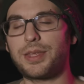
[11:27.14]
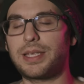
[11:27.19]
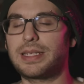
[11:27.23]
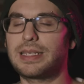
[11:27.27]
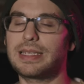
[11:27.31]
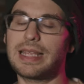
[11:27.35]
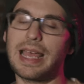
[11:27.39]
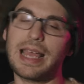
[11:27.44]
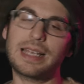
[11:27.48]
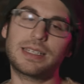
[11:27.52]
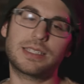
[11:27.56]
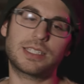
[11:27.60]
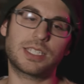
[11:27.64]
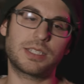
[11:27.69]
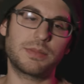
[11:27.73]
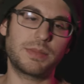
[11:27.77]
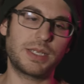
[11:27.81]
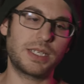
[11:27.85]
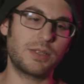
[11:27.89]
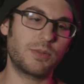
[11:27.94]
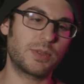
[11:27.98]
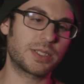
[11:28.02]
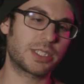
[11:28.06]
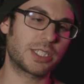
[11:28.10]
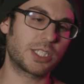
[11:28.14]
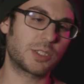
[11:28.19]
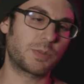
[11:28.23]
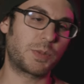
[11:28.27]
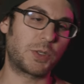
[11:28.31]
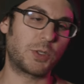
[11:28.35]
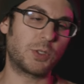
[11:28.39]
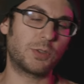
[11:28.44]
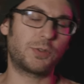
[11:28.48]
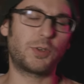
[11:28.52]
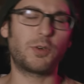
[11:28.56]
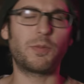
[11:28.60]
with it. That to me was this
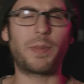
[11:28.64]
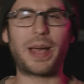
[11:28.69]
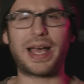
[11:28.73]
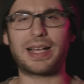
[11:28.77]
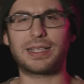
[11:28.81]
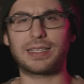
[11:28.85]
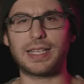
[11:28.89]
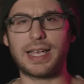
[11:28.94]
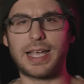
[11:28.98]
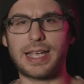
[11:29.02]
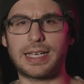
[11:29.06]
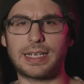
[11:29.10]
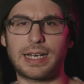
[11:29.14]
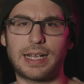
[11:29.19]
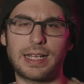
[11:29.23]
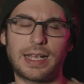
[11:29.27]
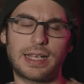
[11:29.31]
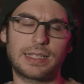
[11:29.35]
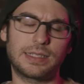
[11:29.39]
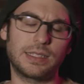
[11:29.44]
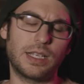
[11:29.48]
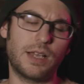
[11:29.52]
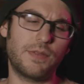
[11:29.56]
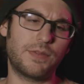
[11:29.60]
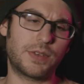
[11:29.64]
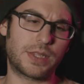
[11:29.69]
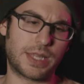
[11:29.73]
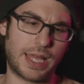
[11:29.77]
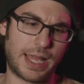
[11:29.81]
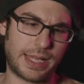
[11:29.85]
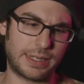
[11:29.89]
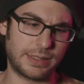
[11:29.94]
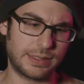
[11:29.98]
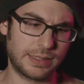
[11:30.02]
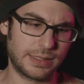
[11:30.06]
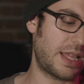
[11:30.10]
beautiful ballet, and I, I loved
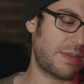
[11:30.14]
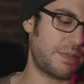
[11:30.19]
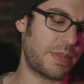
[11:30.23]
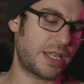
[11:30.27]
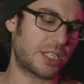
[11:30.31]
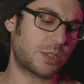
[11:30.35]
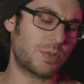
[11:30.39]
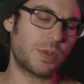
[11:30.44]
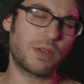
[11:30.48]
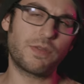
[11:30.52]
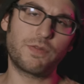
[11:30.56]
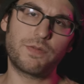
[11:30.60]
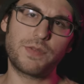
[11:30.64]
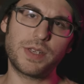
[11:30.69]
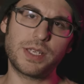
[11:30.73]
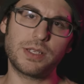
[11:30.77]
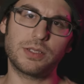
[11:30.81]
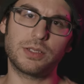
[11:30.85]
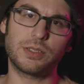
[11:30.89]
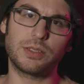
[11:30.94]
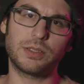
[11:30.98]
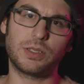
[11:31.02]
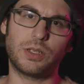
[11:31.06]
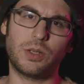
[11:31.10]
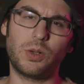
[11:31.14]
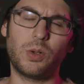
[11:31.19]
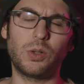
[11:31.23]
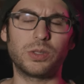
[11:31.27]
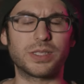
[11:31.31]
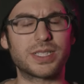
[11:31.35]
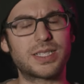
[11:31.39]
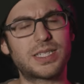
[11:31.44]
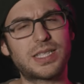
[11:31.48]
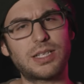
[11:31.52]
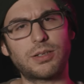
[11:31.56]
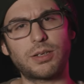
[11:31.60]
that. That makes me feel
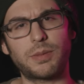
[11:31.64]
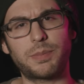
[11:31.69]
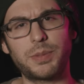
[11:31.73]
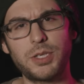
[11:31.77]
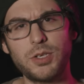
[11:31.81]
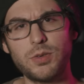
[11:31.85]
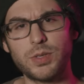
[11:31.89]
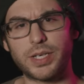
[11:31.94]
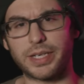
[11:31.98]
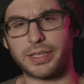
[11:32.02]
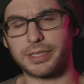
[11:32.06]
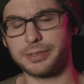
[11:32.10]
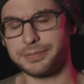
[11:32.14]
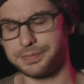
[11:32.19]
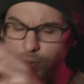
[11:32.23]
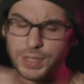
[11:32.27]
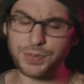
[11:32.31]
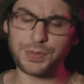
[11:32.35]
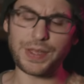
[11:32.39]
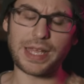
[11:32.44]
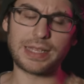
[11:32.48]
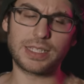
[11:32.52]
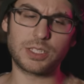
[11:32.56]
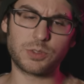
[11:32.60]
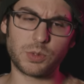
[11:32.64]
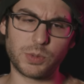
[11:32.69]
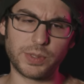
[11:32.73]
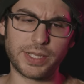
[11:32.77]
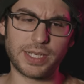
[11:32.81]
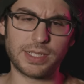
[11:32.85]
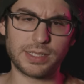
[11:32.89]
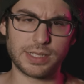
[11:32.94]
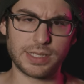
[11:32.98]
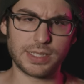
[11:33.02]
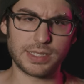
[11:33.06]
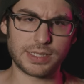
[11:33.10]
whole. It's therapeutic. And with that, and this is where
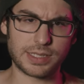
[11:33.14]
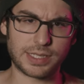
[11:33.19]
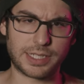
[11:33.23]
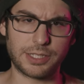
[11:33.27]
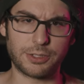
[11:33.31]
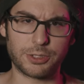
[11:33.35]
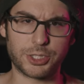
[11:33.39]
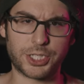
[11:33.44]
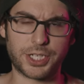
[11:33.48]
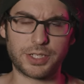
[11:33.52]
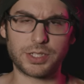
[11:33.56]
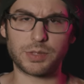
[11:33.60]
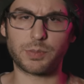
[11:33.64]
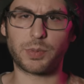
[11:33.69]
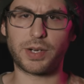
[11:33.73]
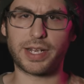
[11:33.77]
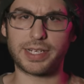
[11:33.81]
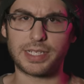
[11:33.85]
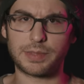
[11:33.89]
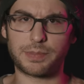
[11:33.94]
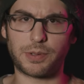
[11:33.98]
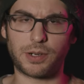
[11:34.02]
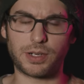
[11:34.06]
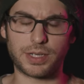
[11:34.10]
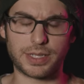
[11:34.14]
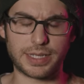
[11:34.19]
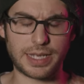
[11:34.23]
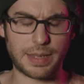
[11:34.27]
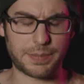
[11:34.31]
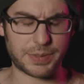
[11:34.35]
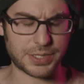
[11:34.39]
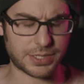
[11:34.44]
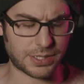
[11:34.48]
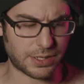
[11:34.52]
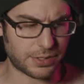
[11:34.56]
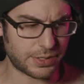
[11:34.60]
we get into the Skillshare, the branded part of
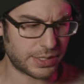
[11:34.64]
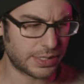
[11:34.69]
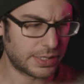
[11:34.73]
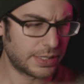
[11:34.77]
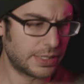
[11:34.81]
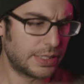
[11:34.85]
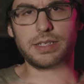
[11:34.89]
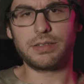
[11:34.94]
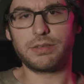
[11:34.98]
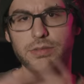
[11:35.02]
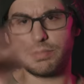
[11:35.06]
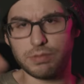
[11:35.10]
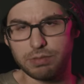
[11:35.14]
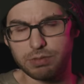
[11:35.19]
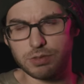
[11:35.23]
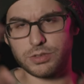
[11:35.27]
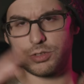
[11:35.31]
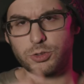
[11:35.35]
the episode. And